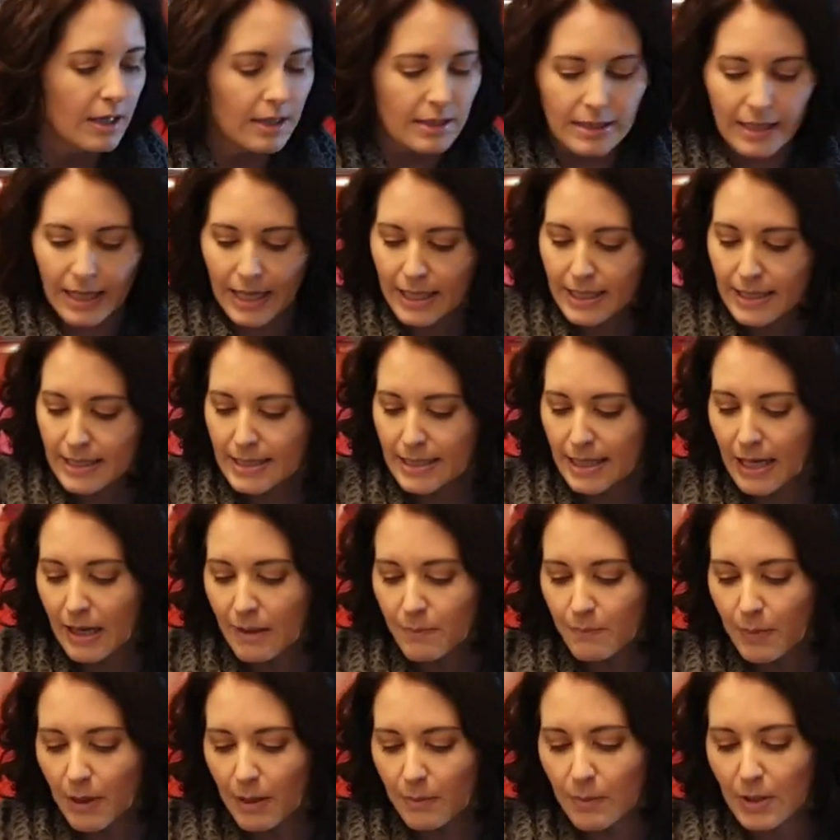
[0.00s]
Next
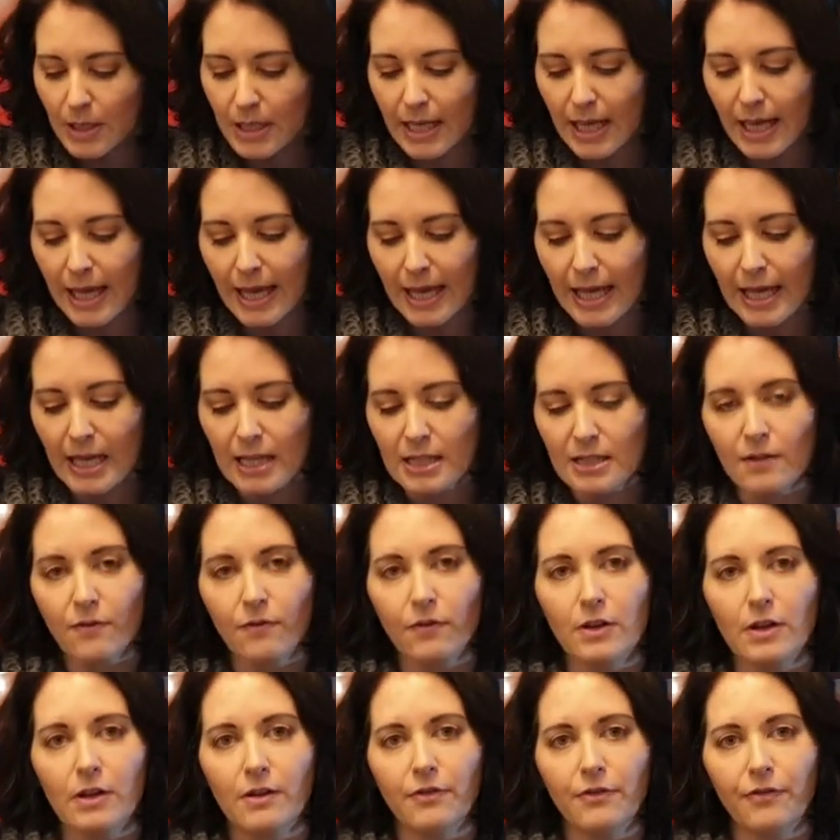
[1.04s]
up, I'm going to add
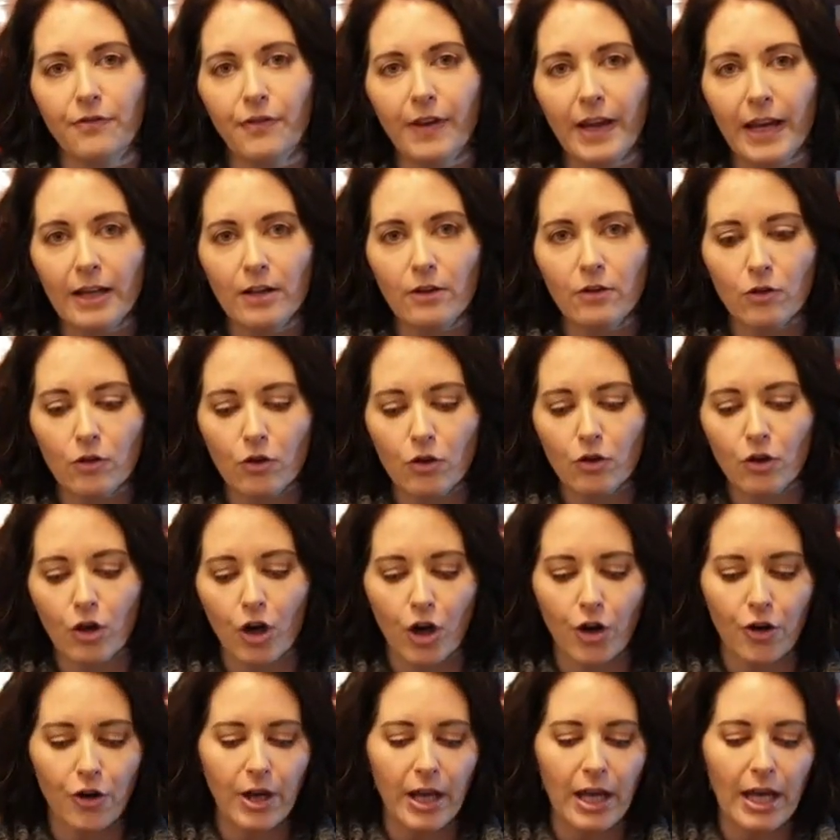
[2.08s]
the fennel,
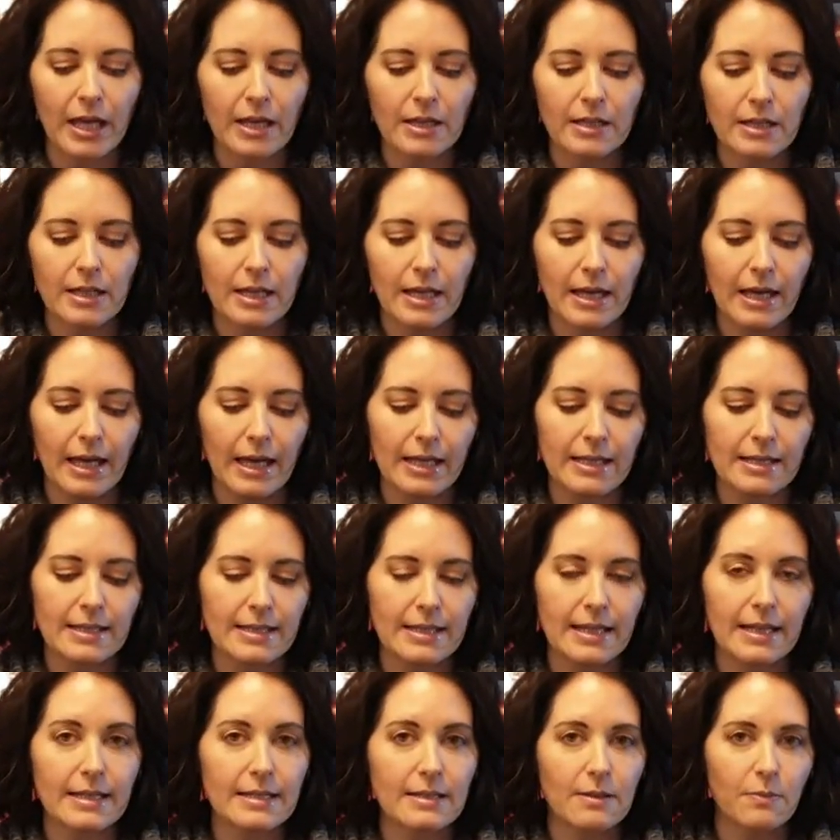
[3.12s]
coriander and
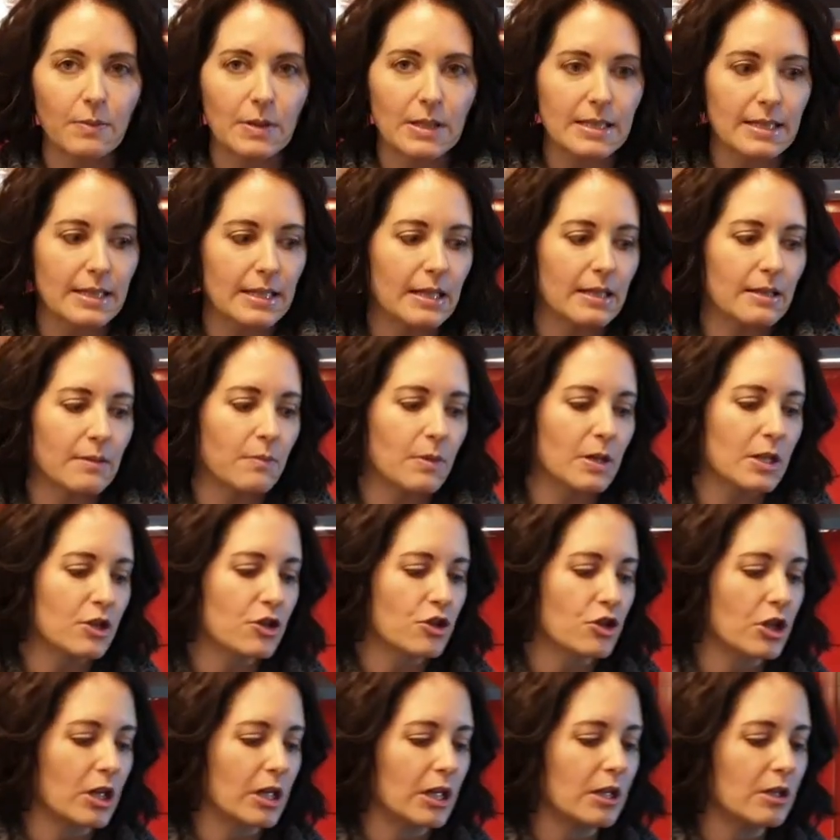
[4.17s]
sesame seed
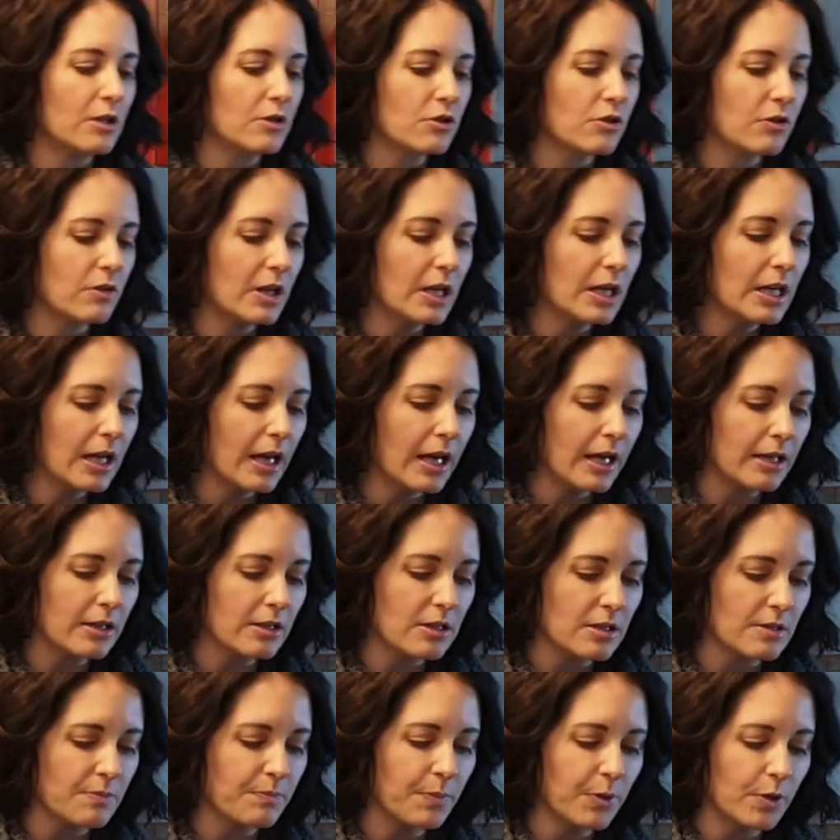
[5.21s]
mixture into there and
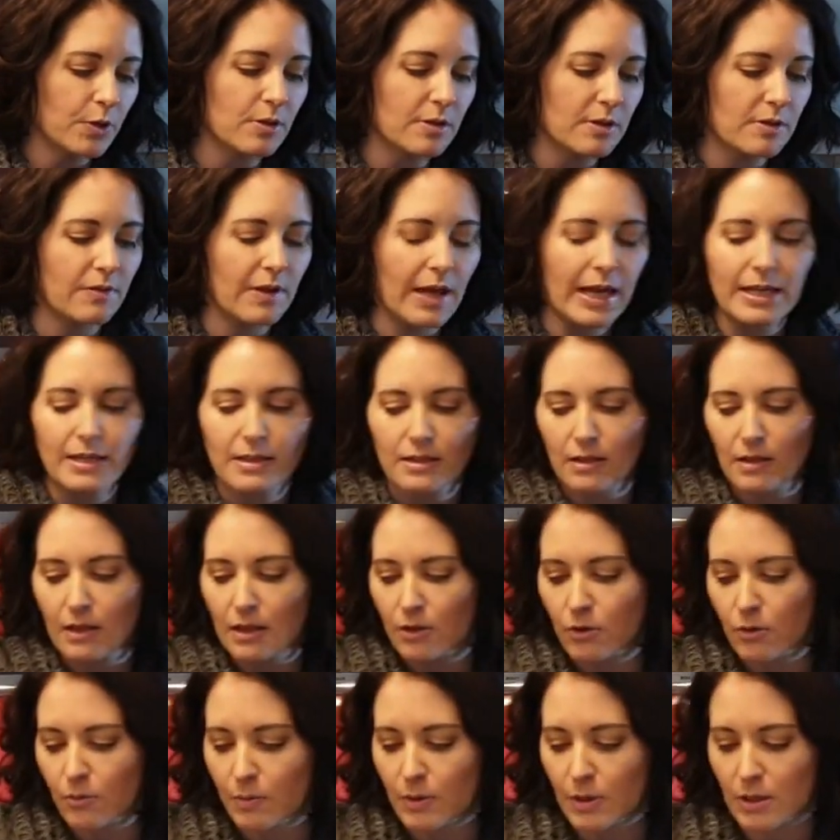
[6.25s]
just pulse that a
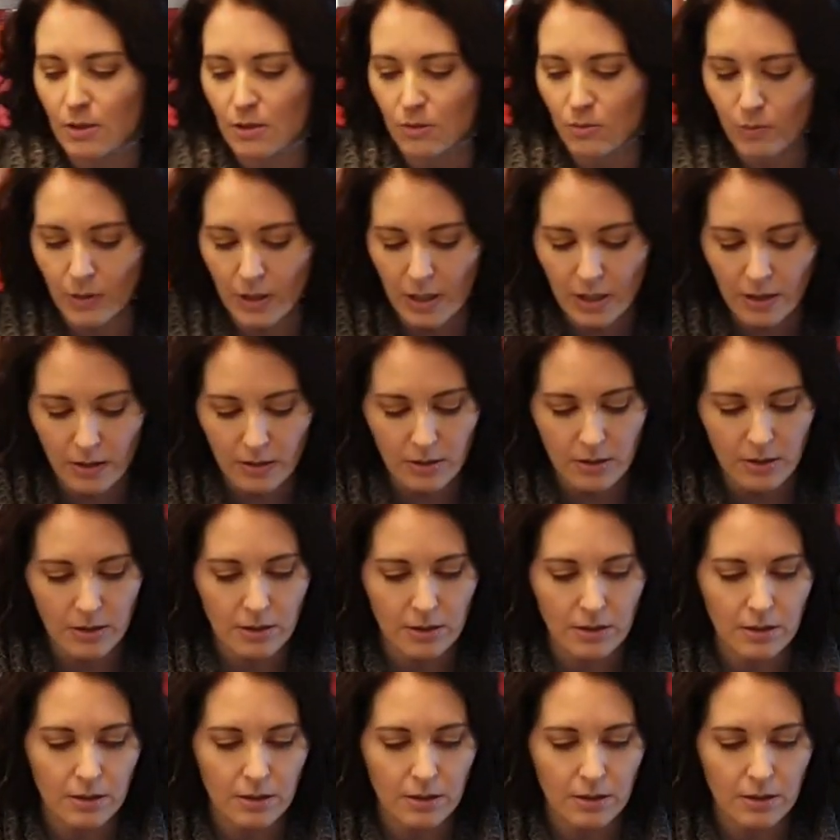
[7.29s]
little bit as well.